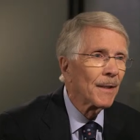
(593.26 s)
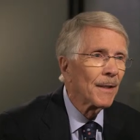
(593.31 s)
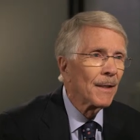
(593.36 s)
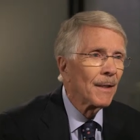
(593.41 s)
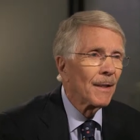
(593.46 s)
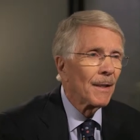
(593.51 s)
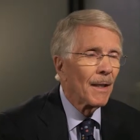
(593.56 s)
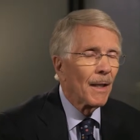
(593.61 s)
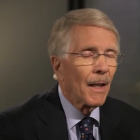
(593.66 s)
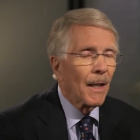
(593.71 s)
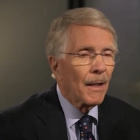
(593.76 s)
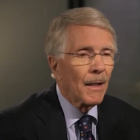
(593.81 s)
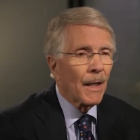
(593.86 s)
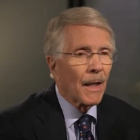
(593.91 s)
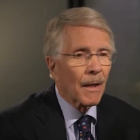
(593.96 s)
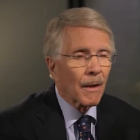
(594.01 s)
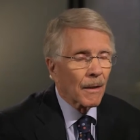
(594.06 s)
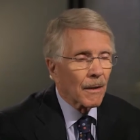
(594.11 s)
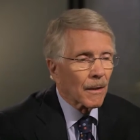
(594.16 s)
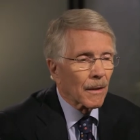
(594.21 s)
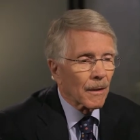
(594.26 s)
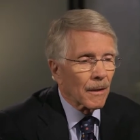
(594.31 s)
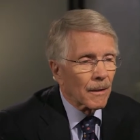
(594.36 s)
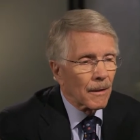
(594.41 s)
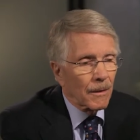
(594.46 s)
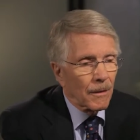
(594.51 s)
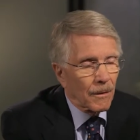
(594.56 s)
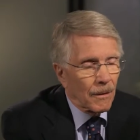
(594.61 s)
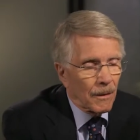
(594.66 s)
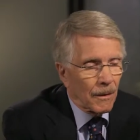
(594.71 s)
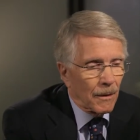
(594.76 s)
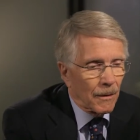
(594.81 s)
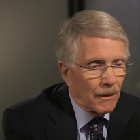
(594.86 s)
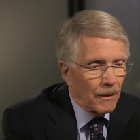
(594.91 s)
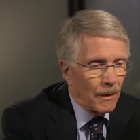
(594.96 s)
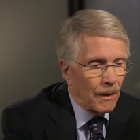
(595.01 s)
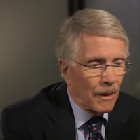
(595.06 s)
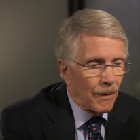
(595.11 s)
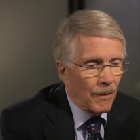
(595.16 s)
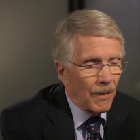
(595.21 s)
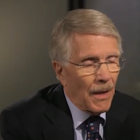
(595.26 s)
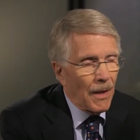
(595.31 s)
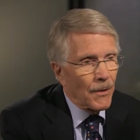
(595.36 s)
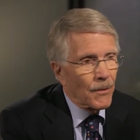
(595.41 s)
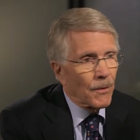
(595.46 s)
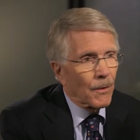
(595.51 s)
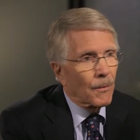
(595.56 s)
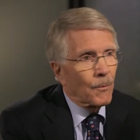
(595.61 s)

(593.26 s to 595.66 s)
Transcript: forth. Now, I'm going to ask,